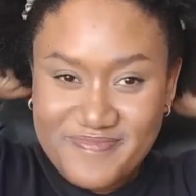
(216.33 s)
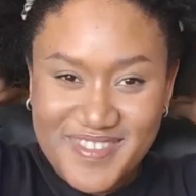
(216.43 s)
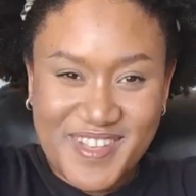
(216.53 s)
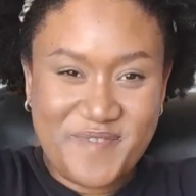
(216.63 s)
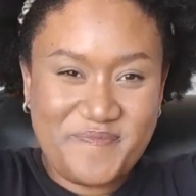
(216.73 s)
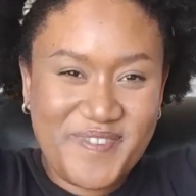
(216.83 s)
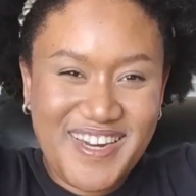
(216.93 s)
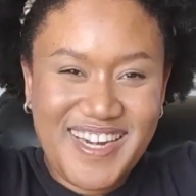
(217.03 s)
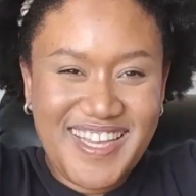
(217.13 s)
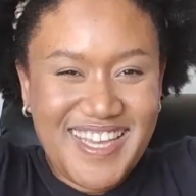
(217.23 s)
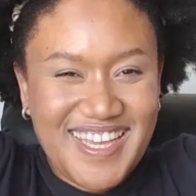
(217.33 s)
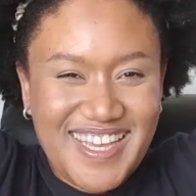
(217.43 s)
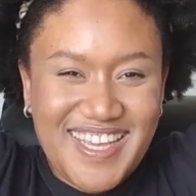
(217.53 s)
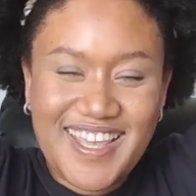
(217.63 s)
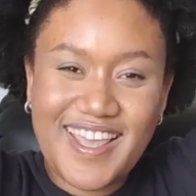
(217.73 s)
So pretty.
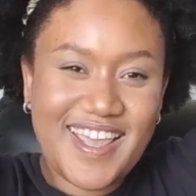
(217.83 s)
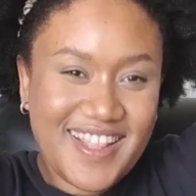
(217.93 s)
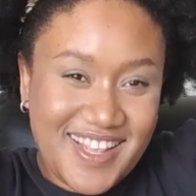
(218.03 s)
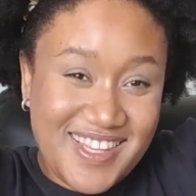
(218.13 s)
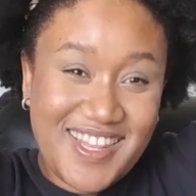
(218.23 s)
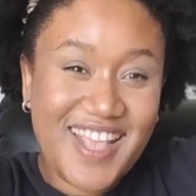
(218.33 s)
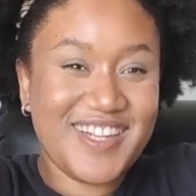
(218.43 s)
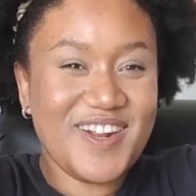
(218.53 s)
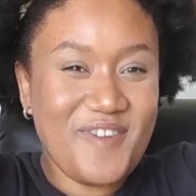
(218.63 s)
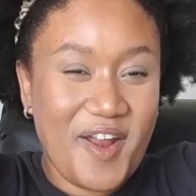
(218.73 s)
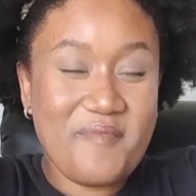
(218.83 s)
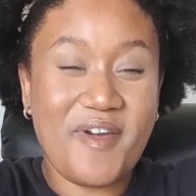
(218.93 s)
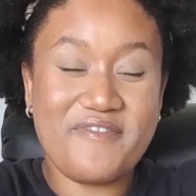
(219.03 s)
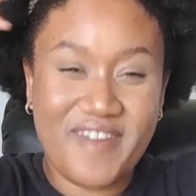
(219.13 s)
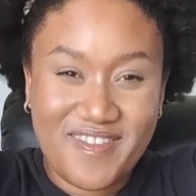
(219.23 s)
This is actually one of
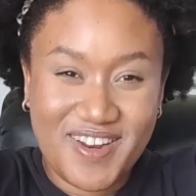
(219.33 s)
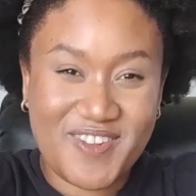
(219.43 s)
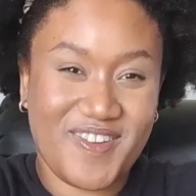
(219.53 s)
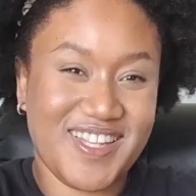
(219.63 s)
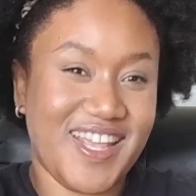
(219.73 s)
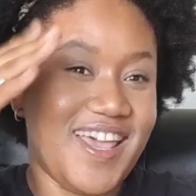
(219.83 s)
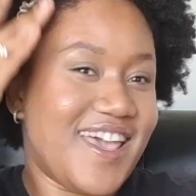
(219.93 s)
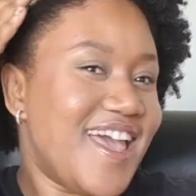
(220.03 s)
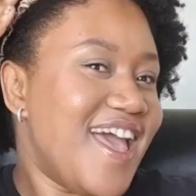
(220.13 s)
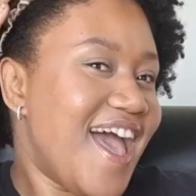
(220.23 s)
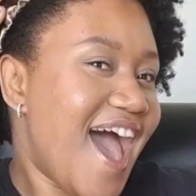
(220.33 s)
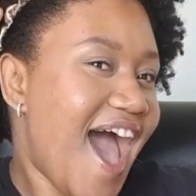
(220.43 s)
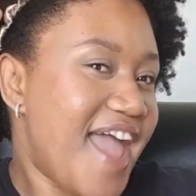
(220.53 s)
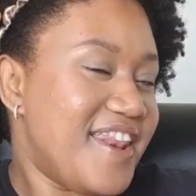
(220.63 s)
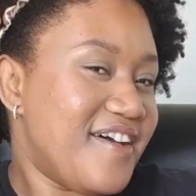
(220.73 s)
my favorite ones.
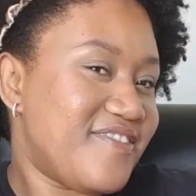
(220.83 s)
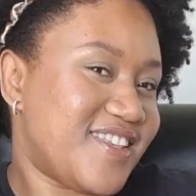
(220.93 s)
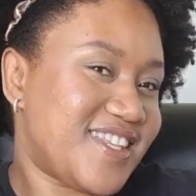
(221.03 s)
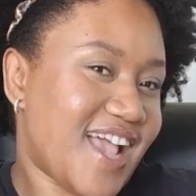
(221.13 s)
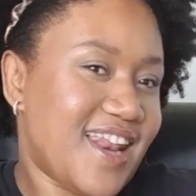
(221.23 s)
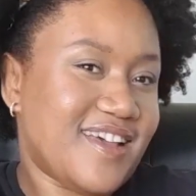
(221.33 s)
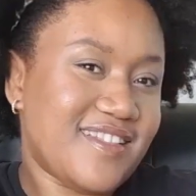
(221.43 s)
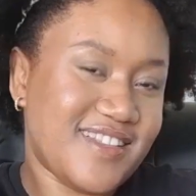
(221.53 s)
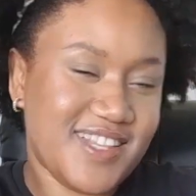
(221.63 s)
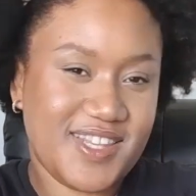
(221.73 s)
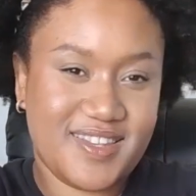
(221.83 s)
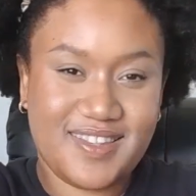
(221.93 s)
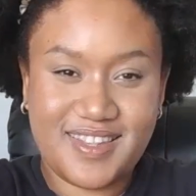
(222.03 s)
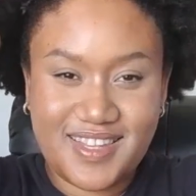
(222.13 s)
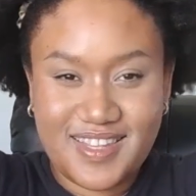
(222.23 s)
I love this color. This
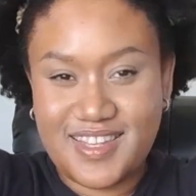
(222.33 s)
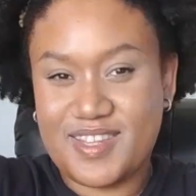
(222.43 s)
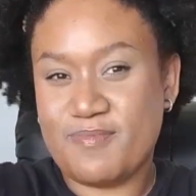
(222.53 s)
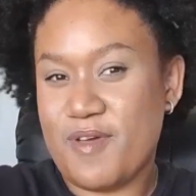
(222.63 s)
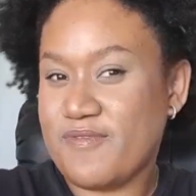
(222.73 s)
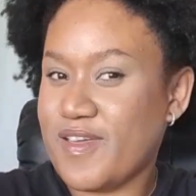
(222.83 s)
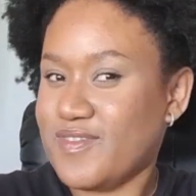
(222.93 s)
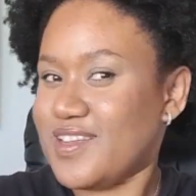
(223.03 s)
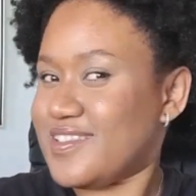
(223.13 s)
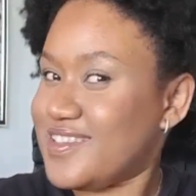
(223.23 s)
is my favorite.